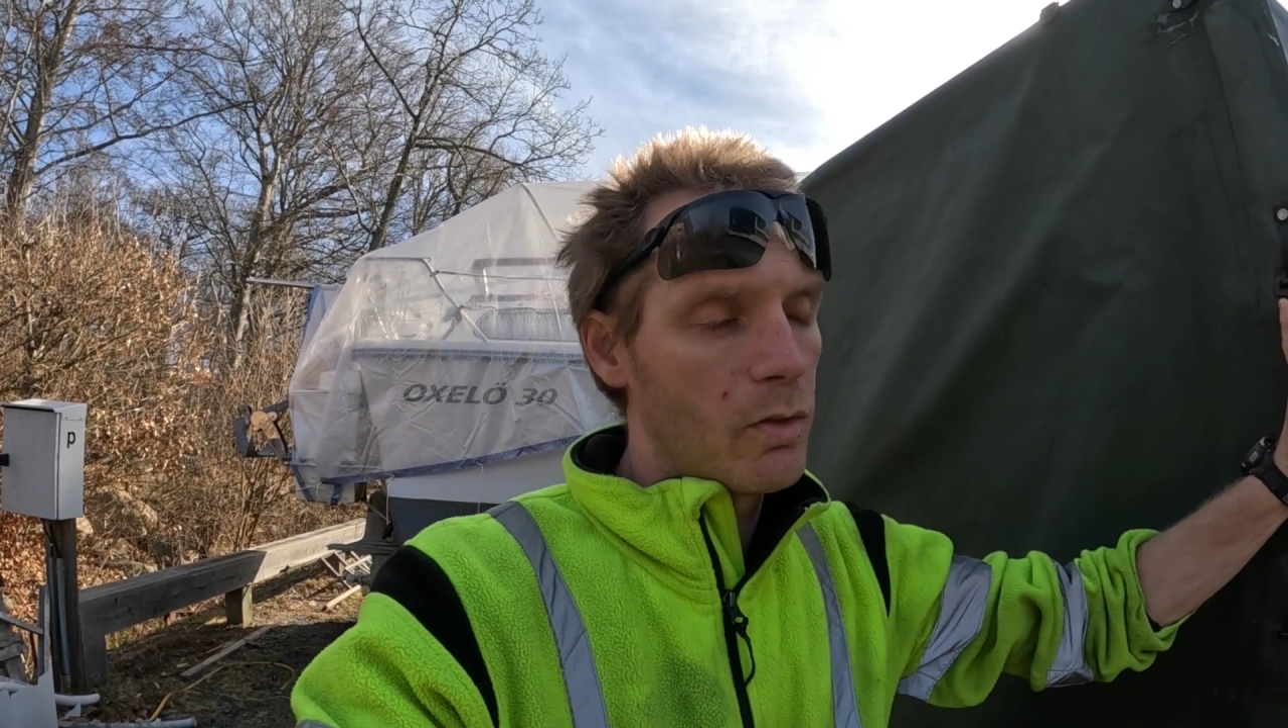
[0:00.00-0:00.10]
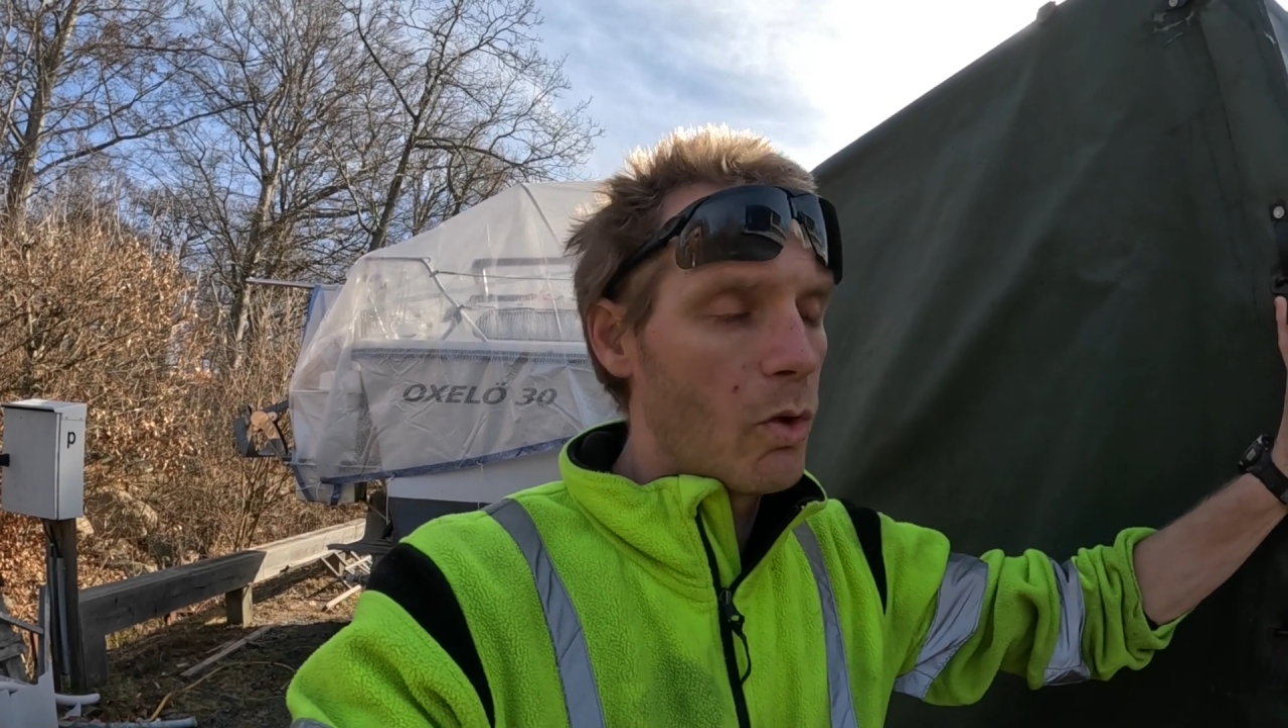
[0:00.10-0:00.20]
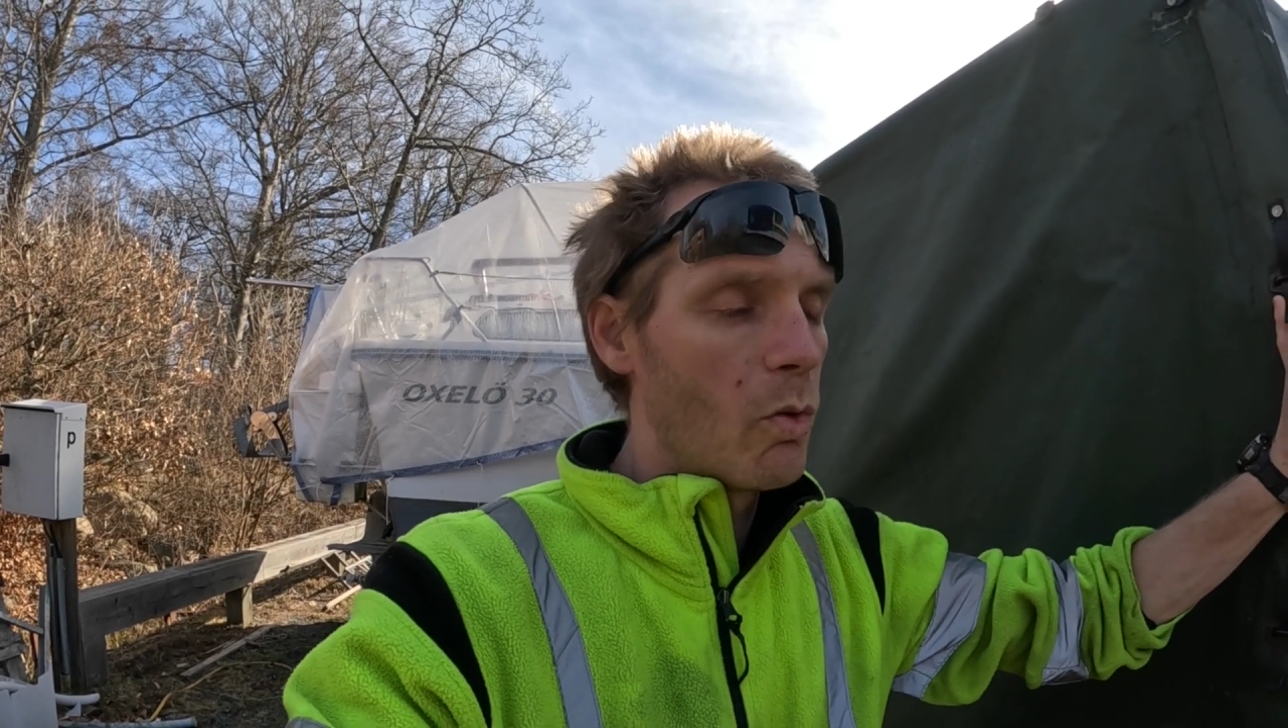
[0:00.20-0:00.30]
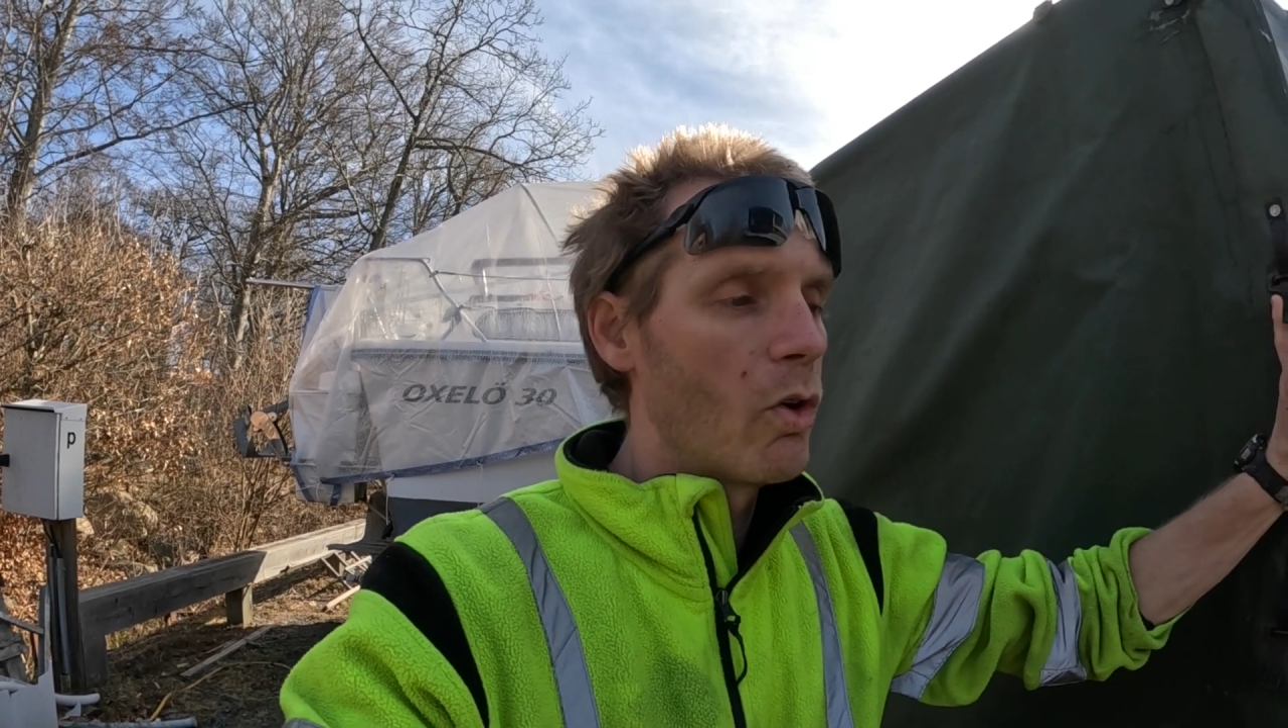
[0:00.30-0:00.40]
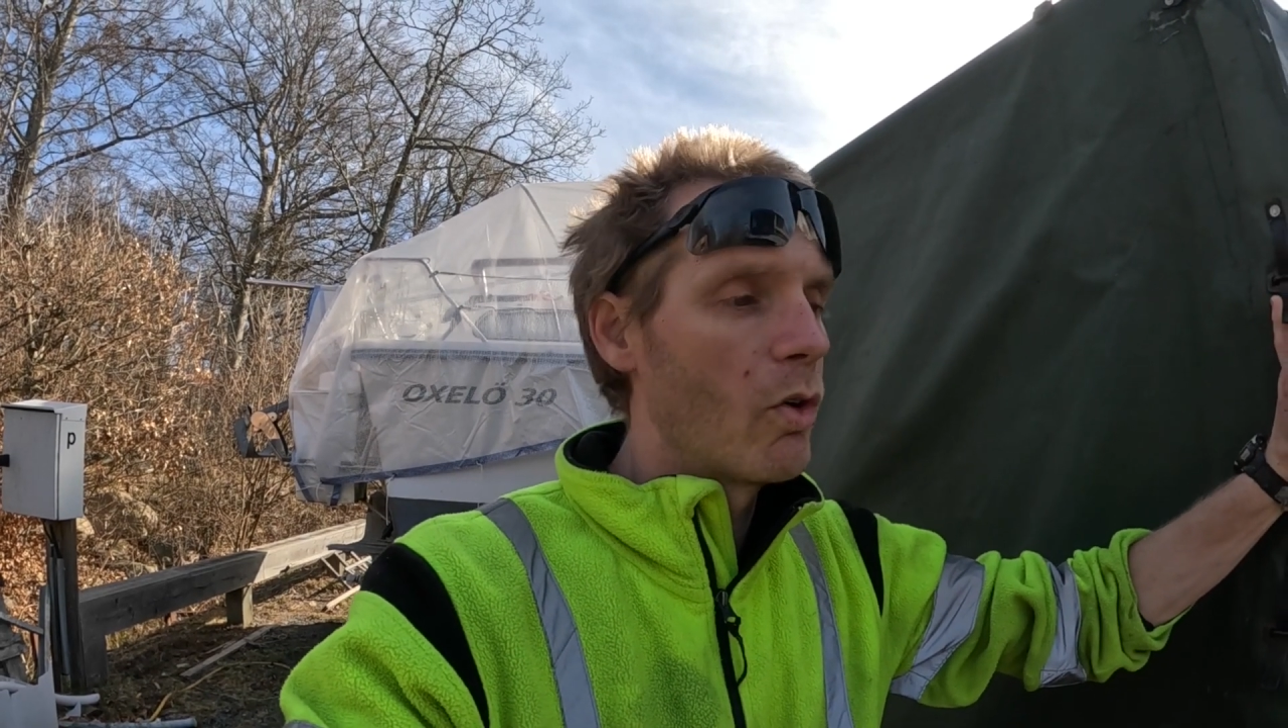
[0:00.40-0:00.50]

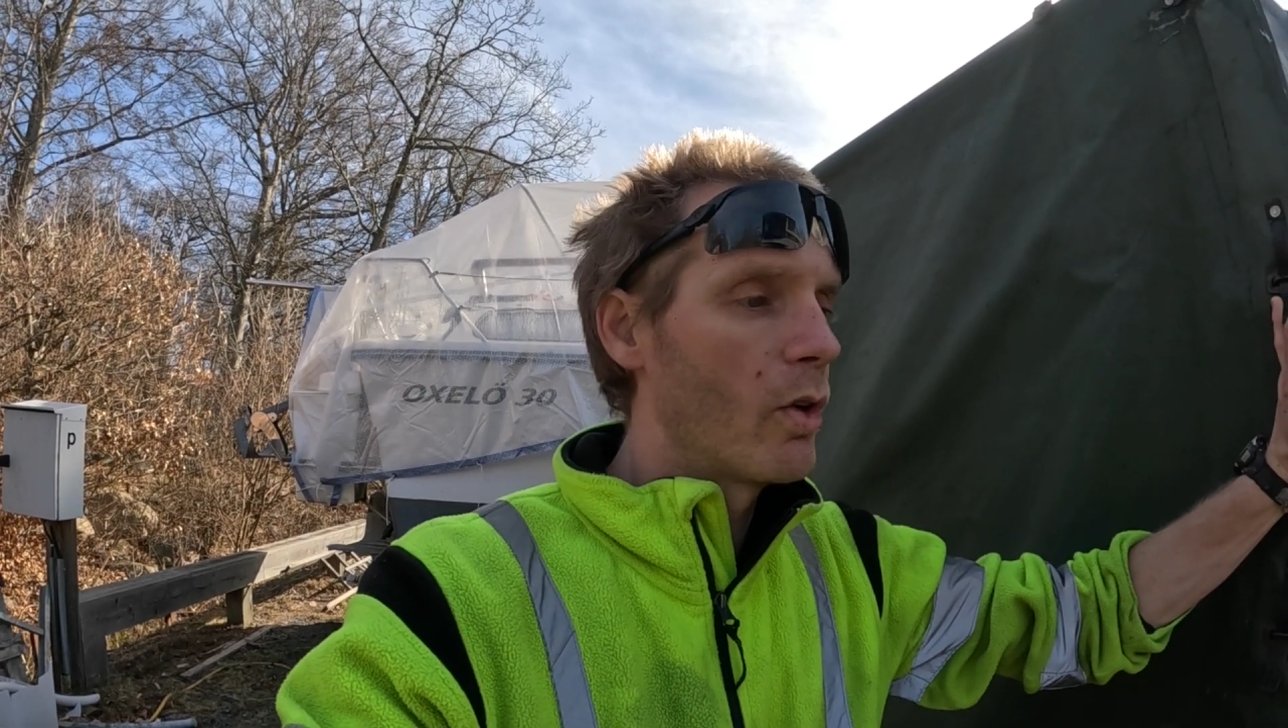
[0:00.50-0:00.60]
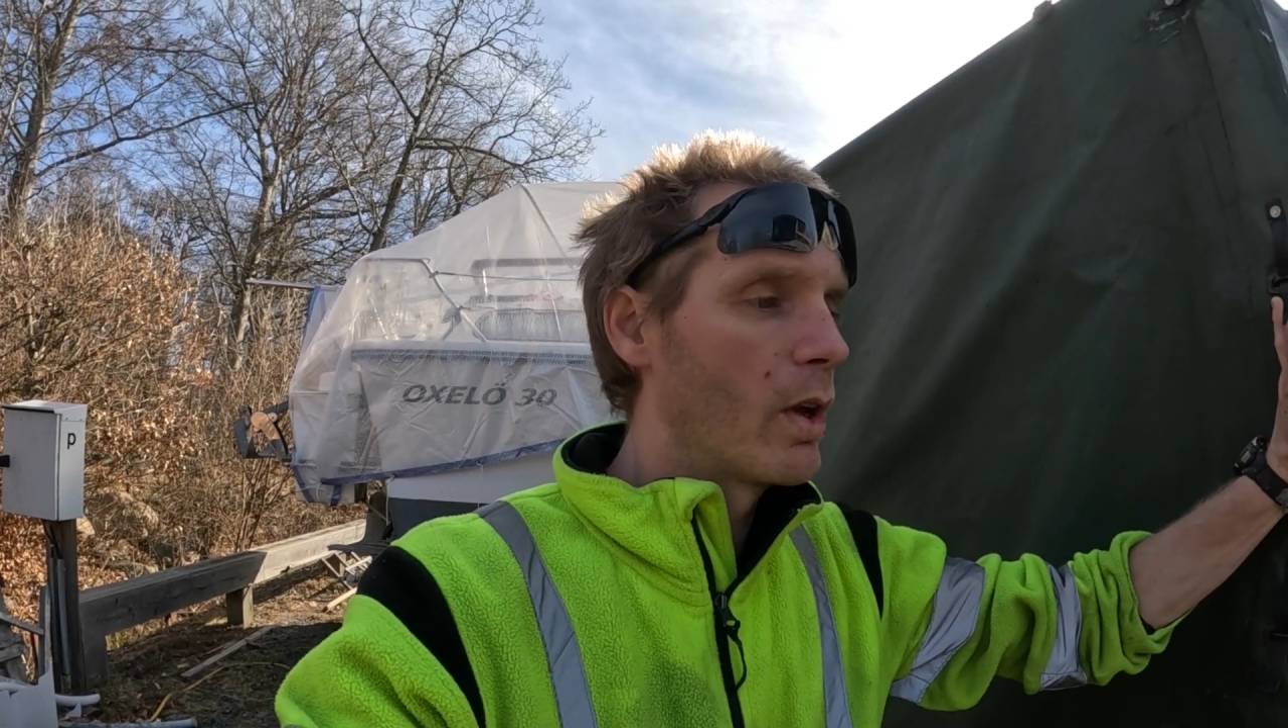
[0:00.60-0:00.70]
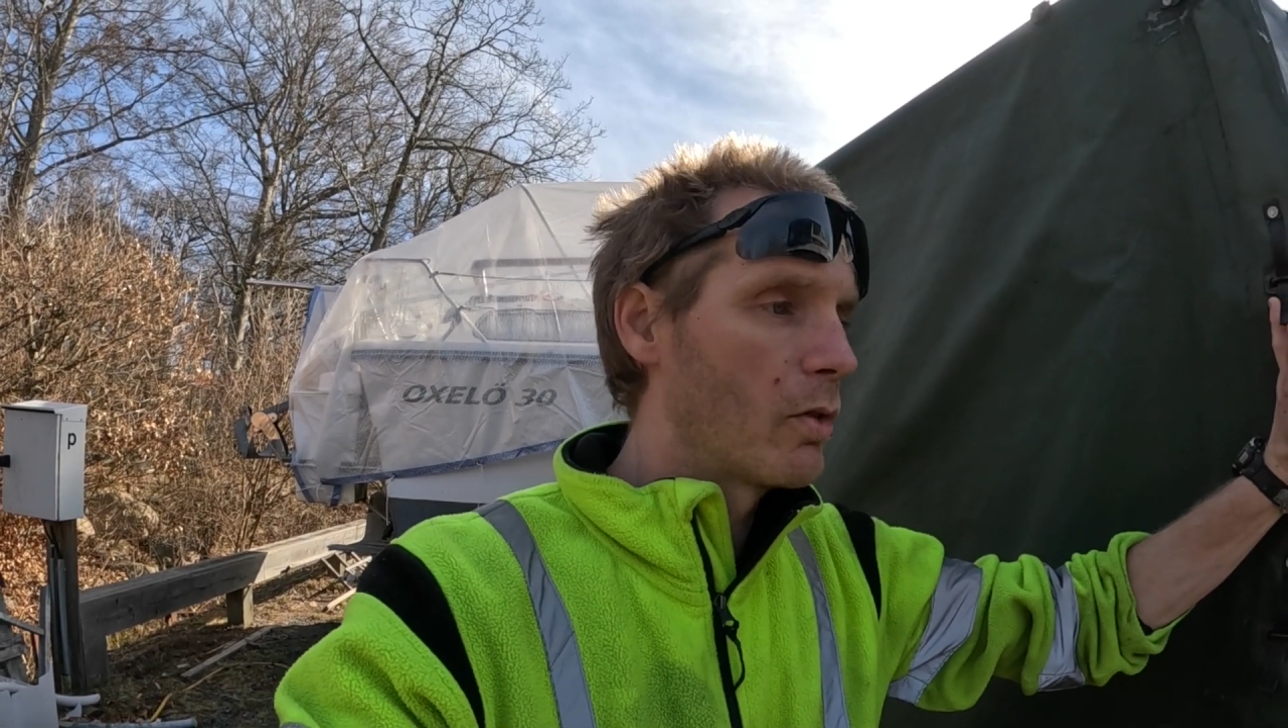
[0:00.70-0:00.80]
so on